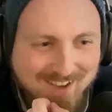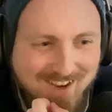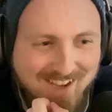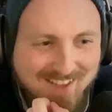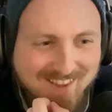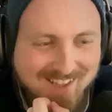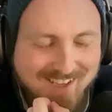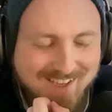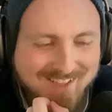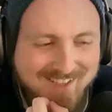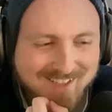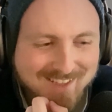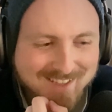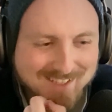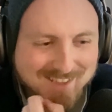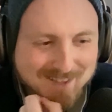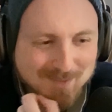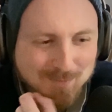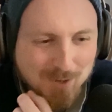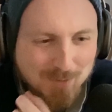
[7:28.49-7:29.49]
I
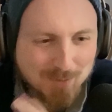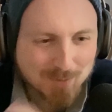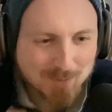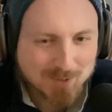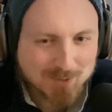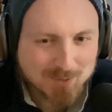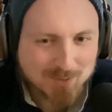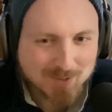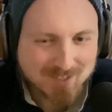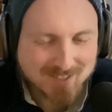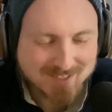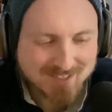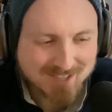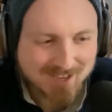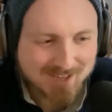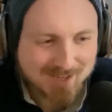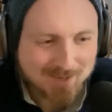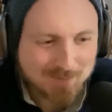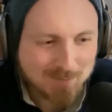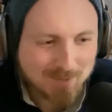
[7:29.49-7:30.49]
like the moment between
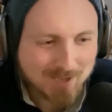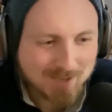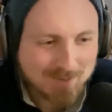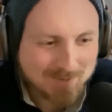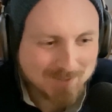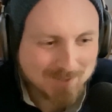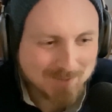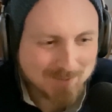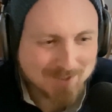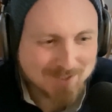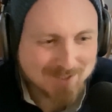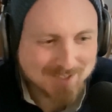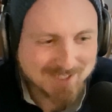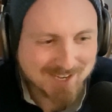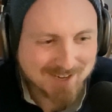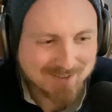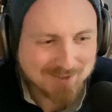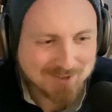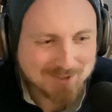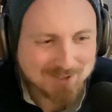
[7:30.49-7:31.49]
Assane and Ben when they were just
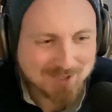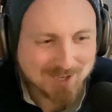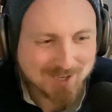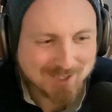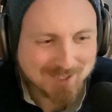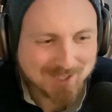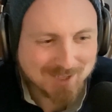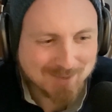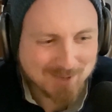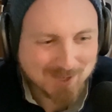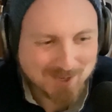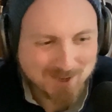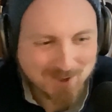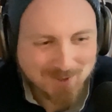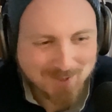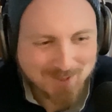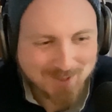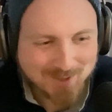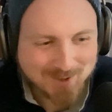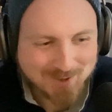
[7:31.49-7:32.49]
kind of like chuckling about
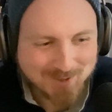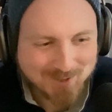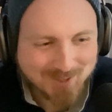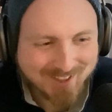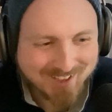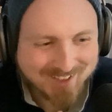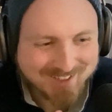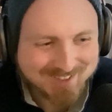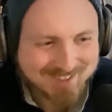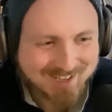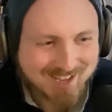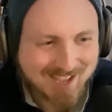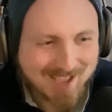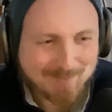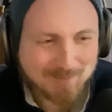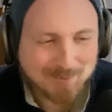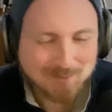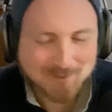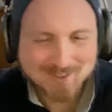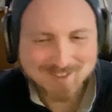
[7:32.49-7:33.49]
all the little things that
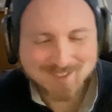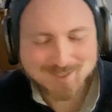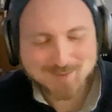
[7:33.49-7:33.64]
happen with these